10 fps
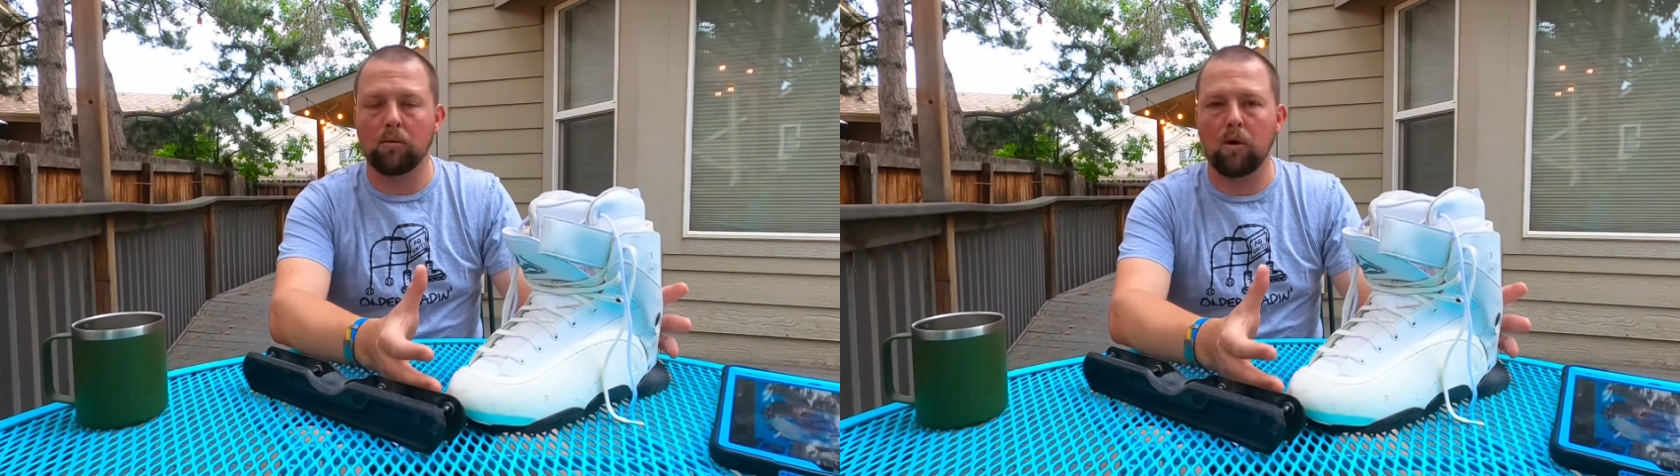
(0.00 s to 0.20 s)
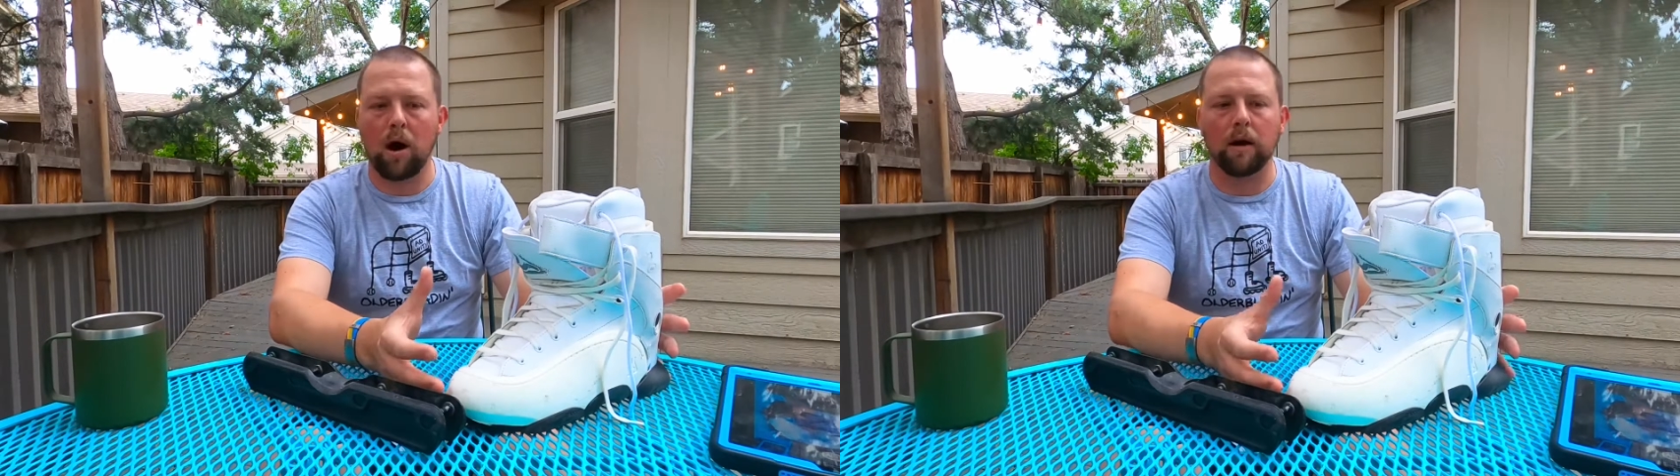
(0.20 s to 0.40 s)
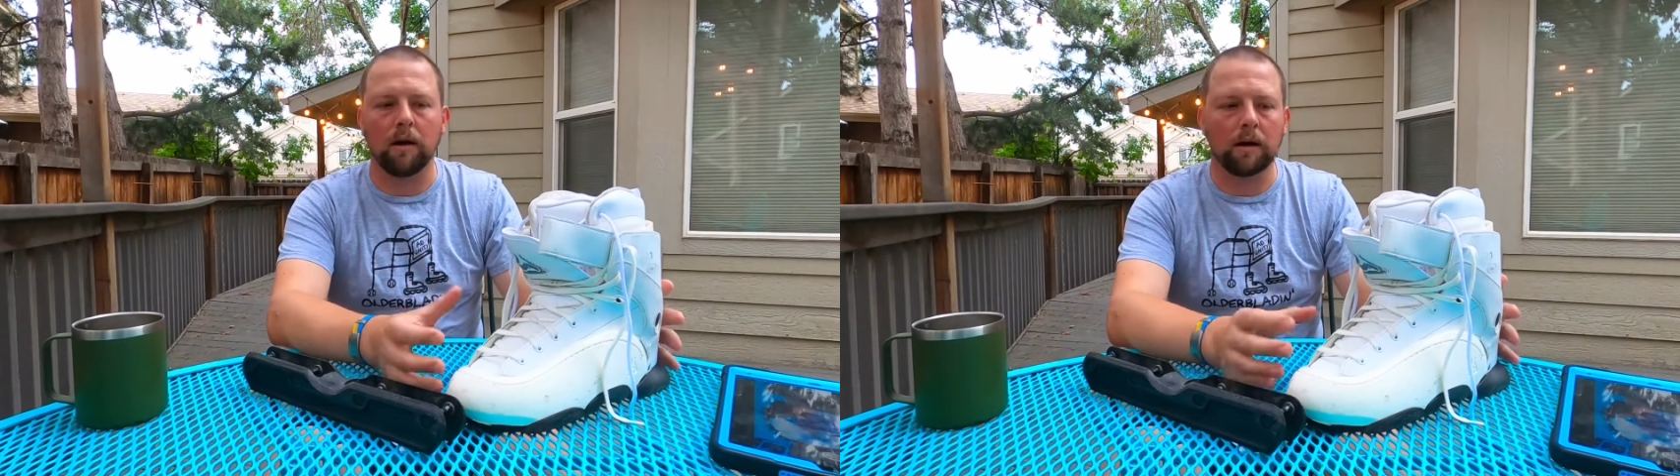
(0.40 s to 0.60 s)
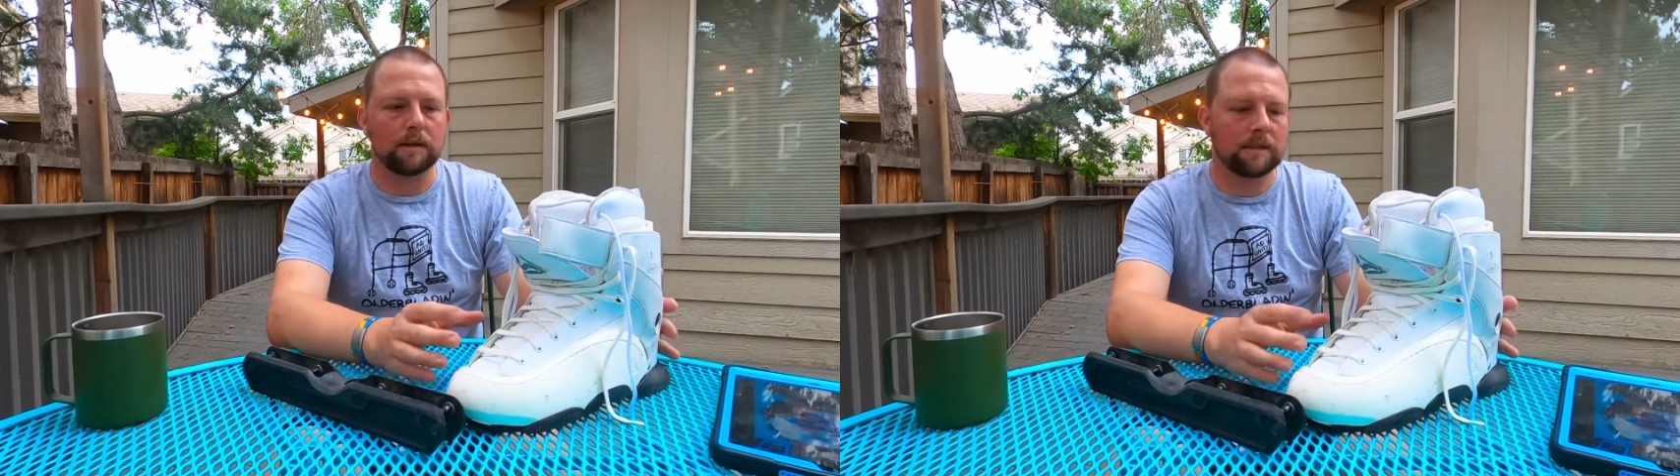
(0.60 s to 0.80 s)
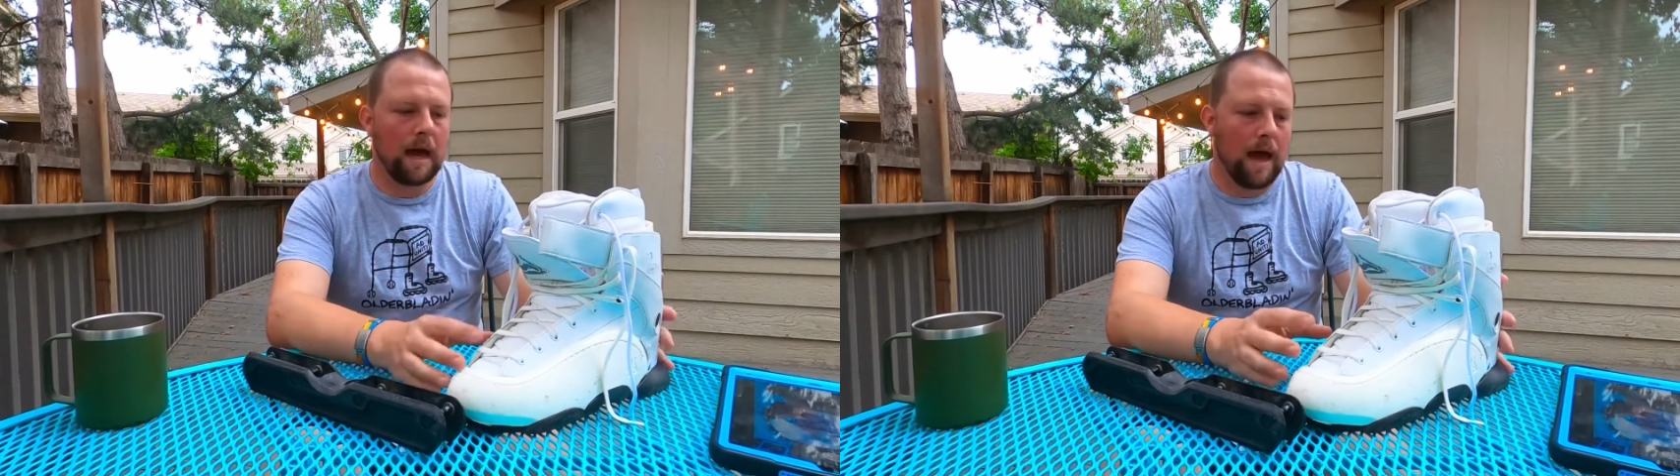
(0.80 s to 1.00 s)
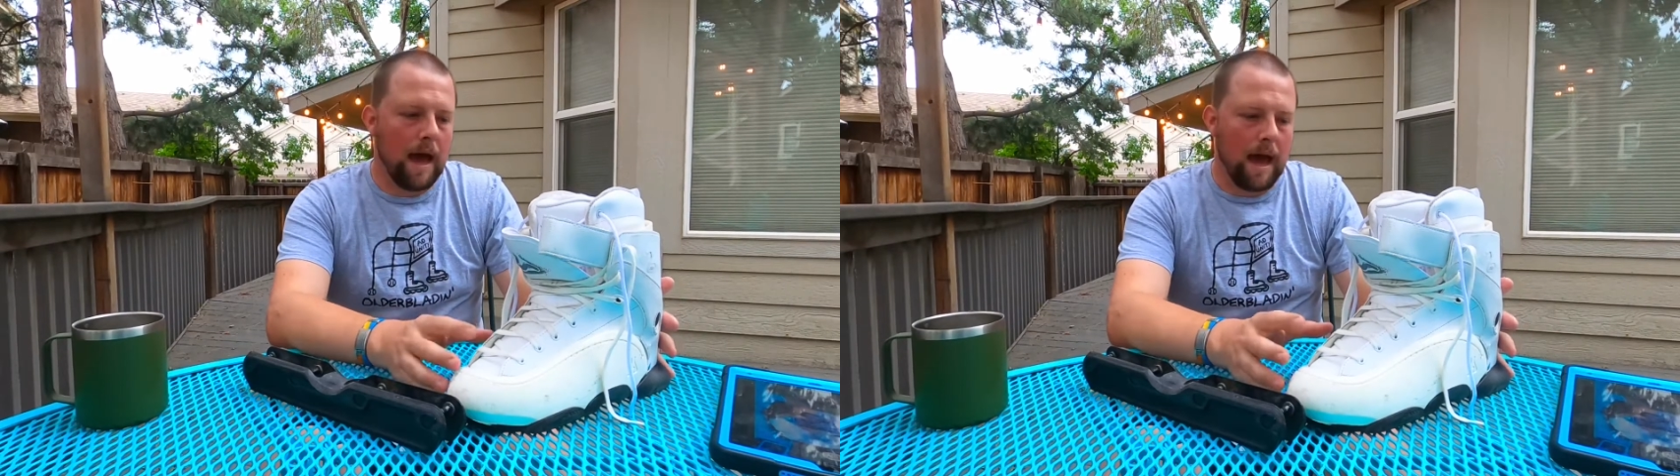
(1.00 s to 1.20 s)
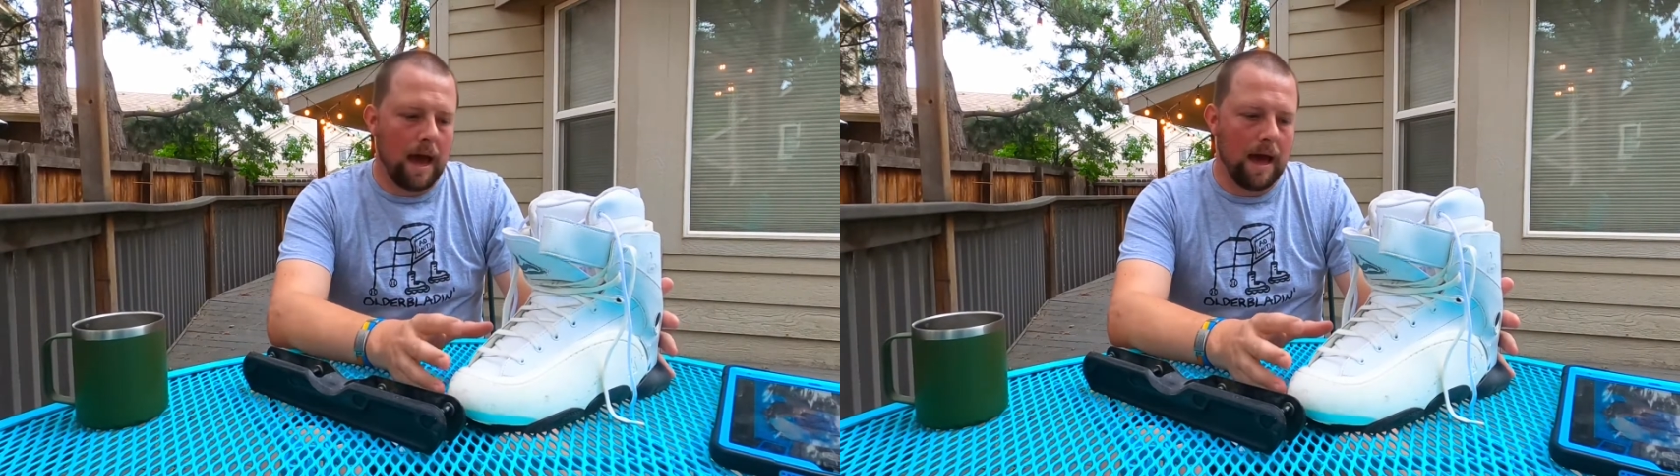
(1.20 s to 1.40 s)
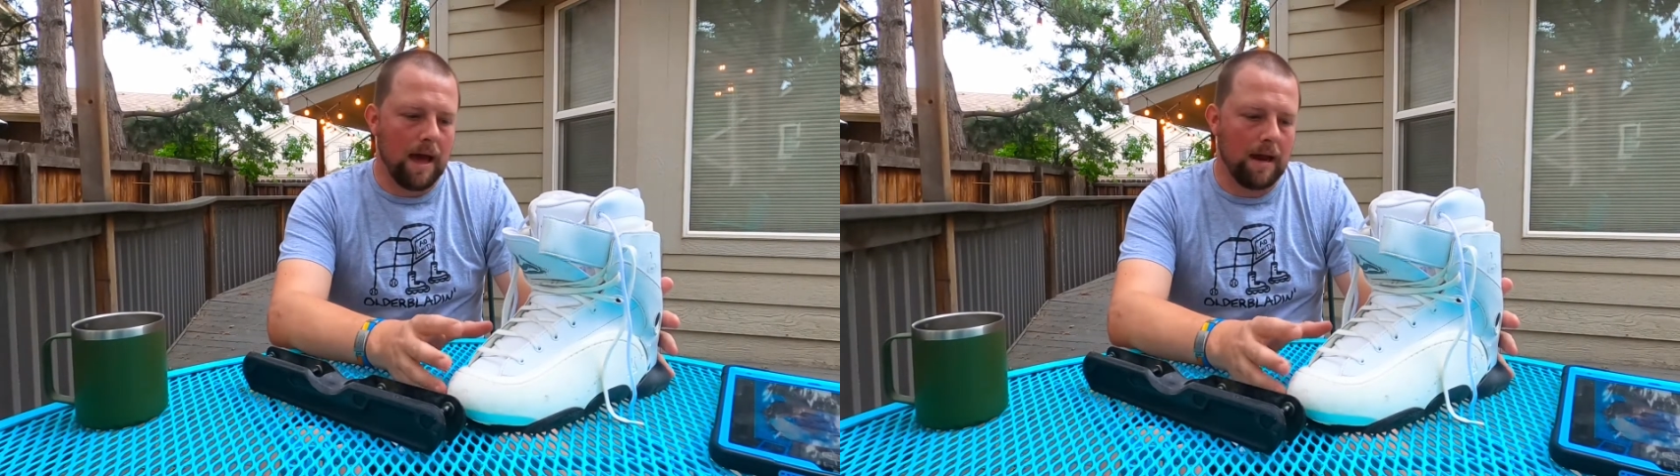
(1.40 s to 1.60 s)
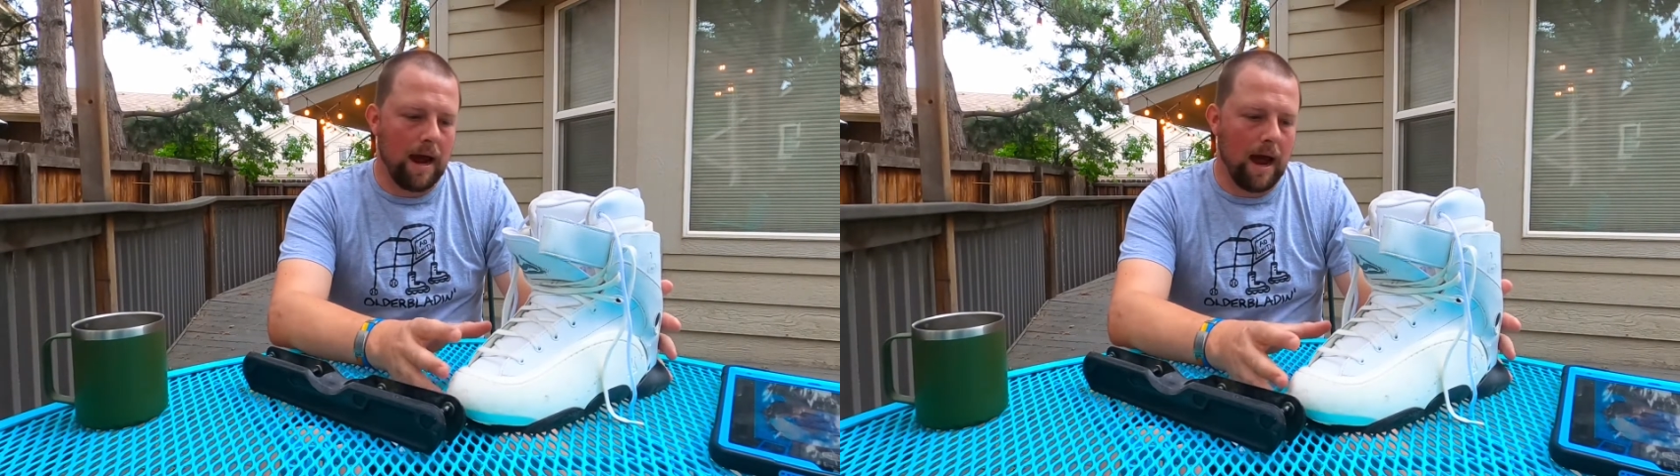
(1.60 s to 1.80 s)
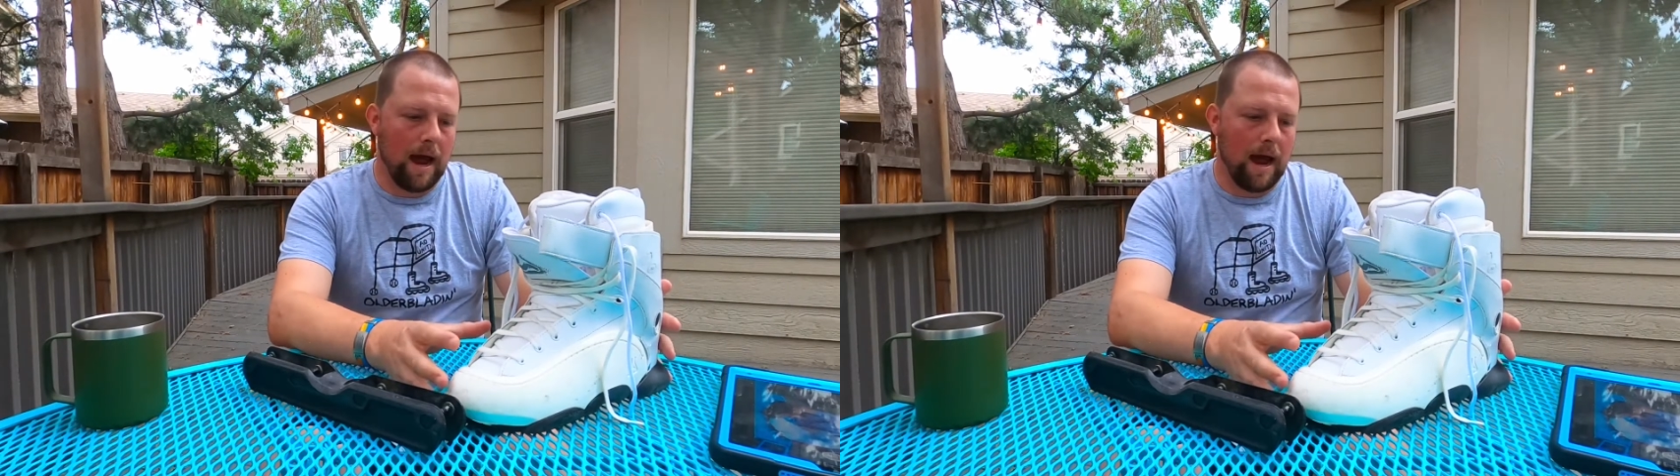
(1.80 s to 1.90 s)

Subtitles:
products, and